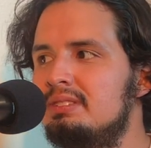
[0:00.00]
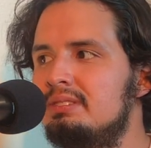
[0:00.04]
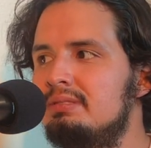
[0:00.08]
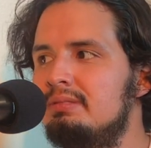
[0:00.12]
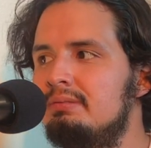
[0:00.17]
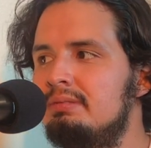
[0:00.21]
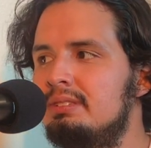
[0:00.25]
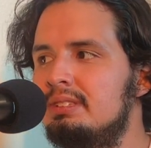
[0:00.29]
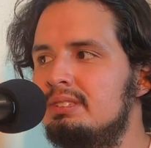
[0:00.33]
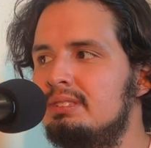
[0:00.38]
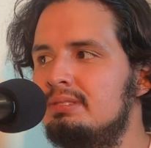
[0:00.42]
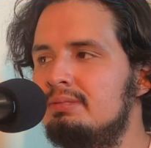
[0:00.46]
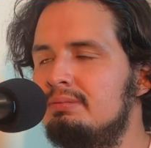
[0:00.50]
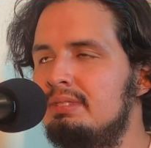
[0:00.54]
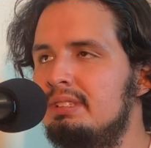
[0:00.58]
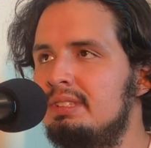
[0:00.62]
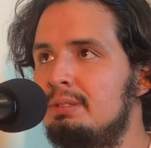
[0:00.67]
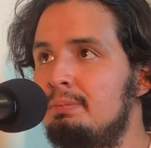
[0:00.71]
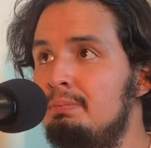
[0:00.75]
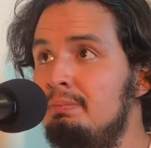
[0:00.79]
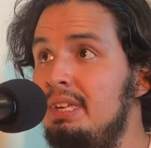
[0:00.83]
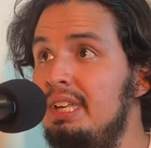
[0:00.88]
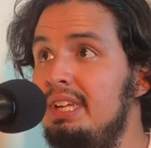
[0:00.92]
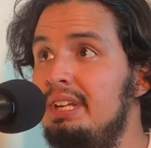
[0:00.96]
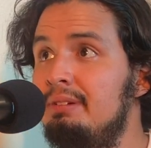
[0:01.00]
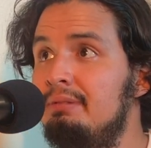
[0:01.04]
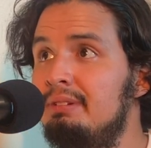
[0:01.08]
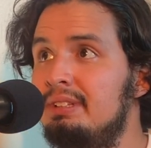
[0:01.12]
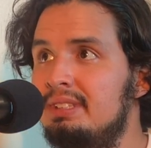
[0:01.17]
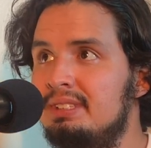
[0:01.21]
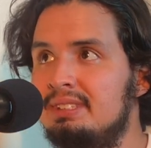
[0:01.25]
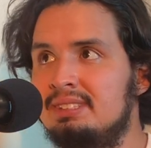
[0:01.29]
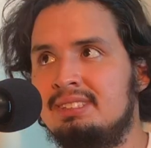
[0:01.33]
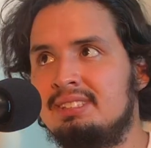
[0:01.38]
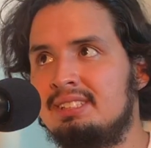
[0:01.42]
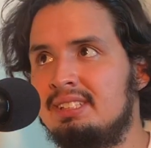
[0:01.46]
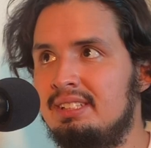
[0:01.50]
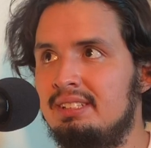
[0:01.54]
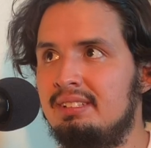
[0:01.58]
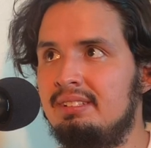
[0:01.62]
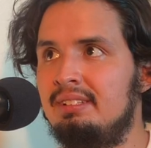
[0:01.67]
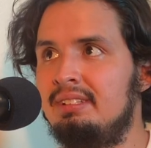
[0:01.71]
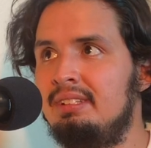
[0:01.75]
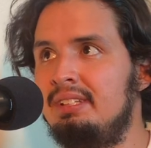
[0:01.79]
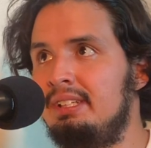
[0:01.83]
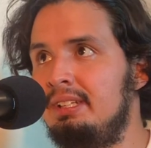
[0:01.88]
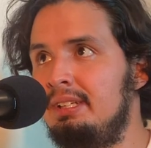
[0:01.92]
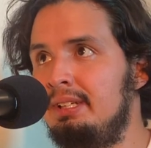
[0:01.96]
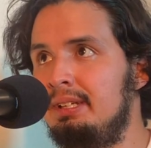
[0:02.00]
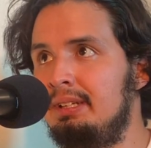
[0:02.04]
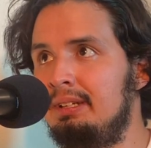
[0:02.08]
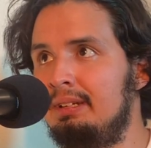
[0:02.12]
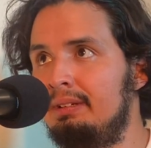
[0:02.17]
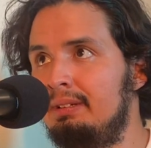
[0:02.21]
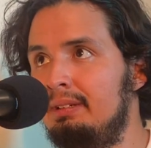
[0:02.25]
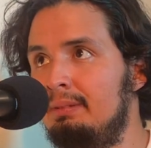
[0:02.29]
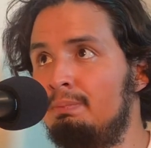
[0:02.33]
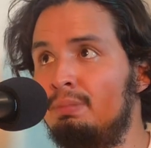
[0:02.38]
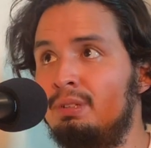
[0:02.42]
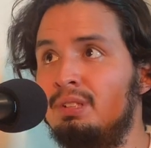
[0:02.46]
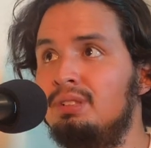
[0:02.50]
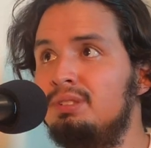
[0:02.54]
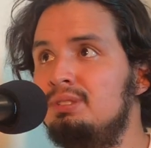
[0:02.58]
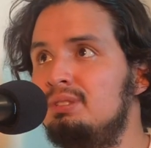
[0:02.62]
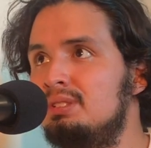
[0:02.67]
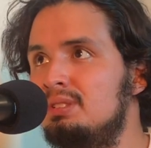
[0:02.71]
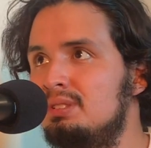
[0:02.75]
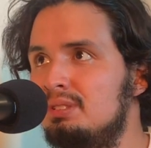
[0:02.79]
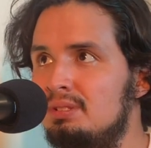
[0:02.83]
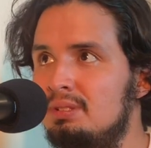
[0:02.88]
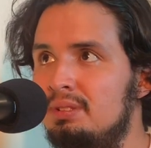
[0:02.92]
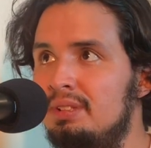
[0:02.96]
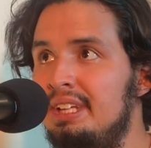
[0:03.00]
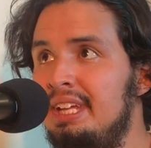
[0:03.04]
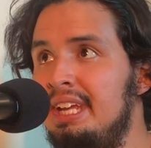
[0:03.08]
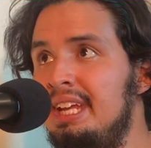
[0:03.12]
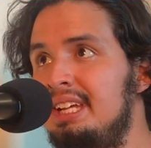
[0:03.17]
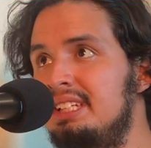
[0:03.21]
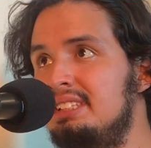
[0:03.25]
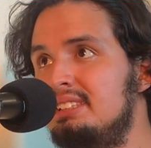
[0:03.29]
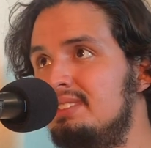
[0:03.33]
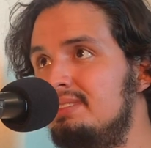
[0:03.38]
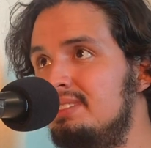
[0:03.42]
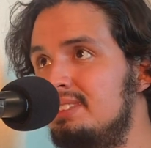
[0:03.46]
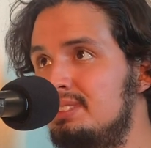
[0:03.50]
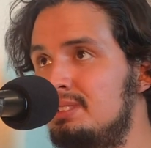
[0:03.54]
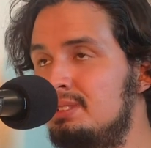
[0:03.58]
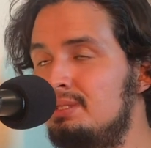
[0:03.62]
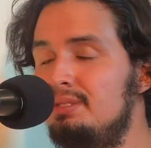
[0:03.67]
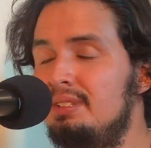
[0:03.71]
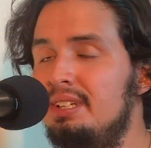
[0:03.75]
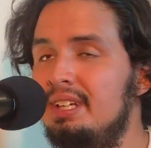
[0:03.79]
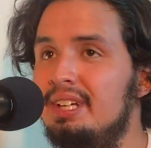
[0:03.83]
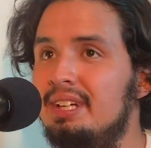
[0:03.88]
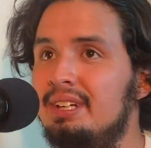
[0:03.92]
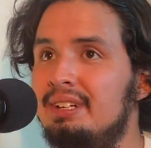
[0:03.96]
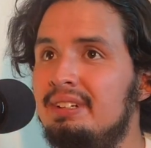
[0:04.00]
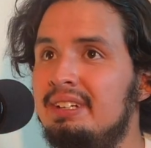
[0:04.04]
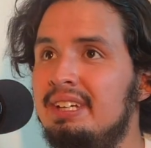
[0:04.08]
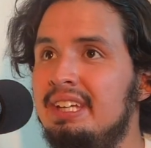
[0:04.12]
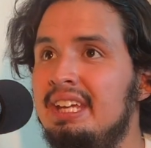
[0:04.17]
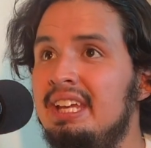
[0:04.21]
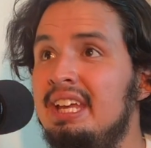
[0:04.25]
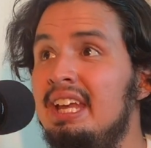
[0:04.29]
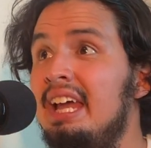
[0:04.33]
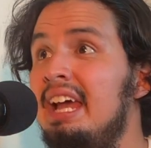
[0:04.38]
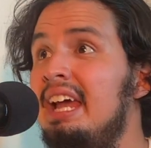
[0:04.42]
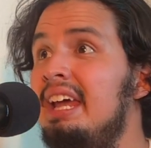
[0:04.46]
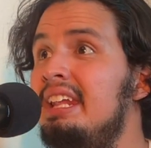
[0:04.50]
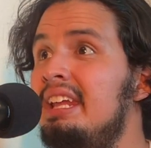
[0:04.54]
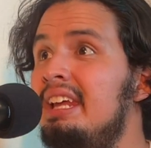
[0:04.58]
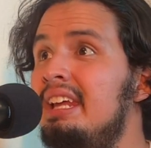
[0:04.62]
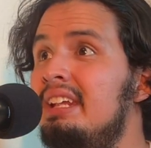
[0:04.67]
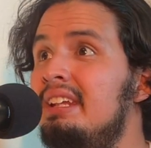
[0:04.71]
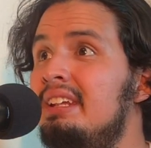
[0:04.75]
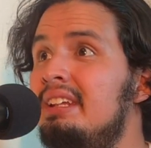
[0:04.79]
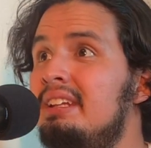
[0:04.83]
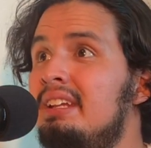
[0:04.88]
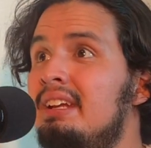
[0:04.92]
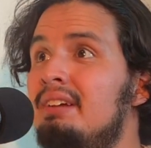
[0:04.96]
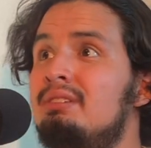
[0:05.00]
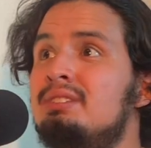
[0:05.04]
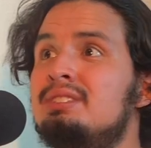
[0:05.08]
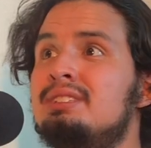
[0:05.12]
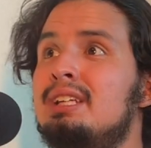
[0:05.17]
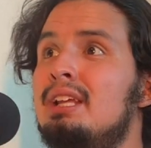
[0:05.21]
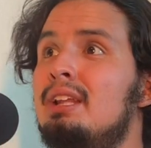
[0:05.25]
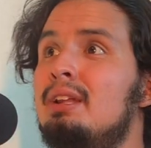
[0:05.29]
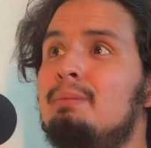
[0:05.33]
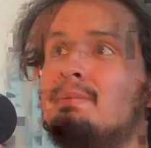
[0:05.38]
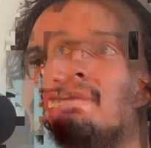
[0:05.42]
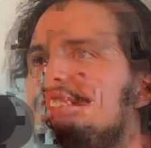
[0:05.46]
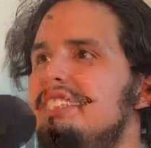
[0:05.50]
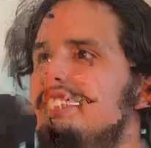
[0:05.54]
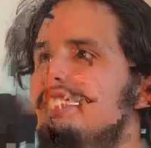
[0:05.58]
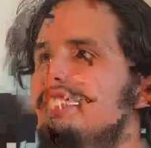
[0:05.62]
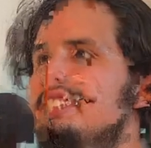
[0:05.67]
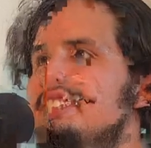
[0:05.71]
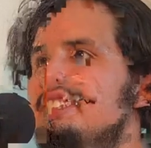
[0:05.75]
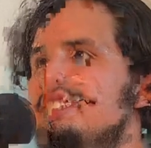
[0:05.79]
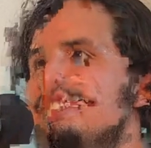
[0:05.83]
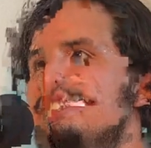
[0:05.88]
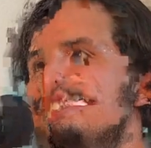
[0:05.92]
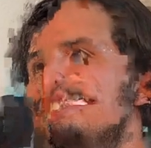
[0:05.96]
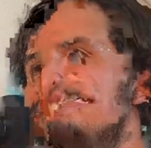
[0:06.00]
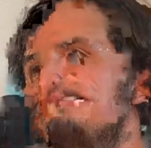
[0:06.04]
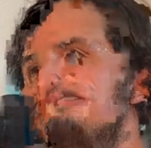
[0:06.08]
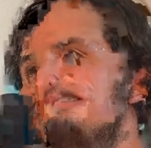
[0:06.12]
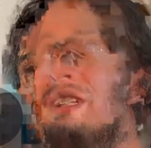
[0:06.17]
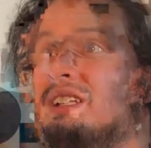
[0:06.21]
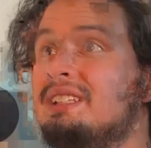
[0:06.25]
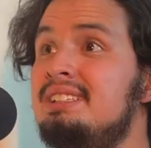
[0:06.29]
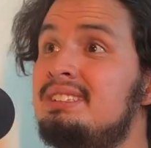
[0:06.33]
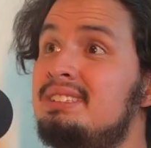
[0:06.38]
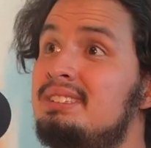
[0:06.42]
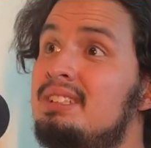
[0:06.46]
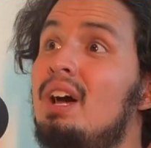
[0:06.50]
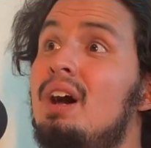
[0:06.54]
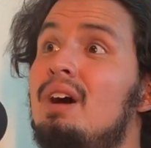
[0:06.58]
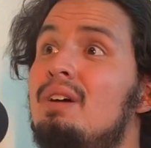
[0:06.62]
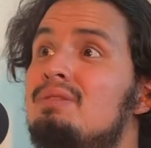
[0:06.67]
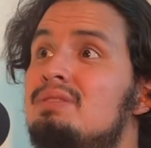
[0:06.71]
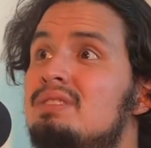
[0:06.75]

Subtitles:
with the meeting with the producers or the heads of the studio, and then they were celebrating and they released doves